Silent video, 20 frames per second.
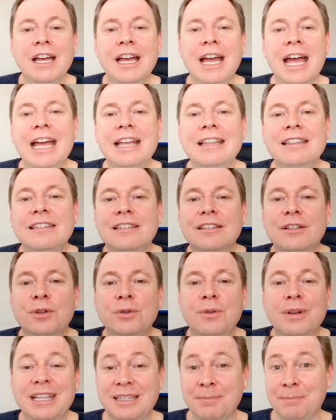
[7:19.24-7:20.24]
And
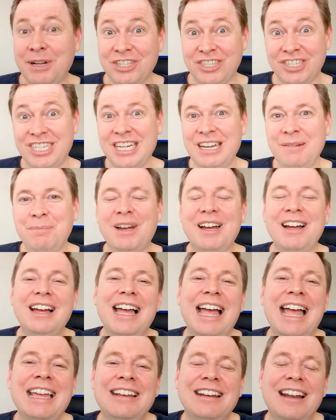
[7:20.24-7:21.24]
so it's much cheaper
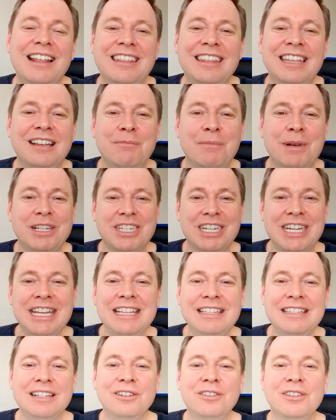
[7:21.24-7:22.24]
and I think much
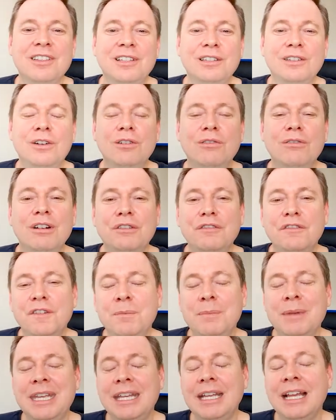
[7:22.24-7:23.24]
easier in the long run for
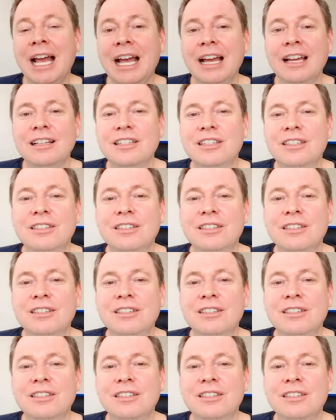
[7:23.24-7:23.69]
me to